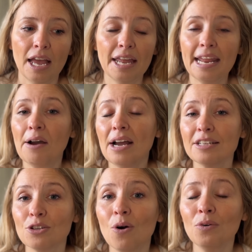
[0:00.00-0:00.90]
And now I
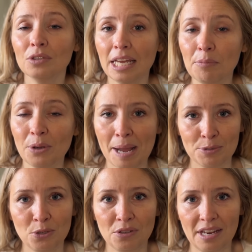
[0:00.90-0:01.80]
don't label
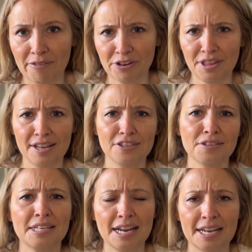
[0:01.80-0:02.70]
absolutely everything, it's
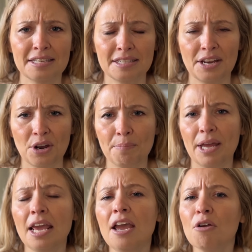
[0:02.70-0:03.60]
just not necessary,
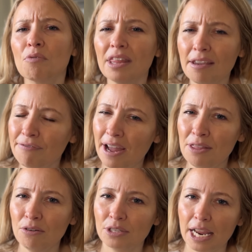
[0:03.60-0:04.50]
but really
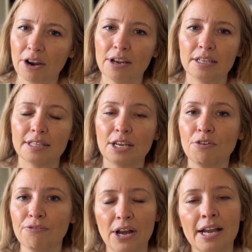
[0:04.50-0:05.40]
find those areas that
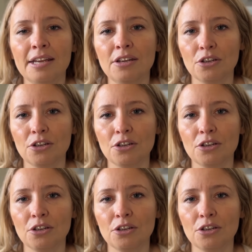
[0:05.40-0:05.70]
you find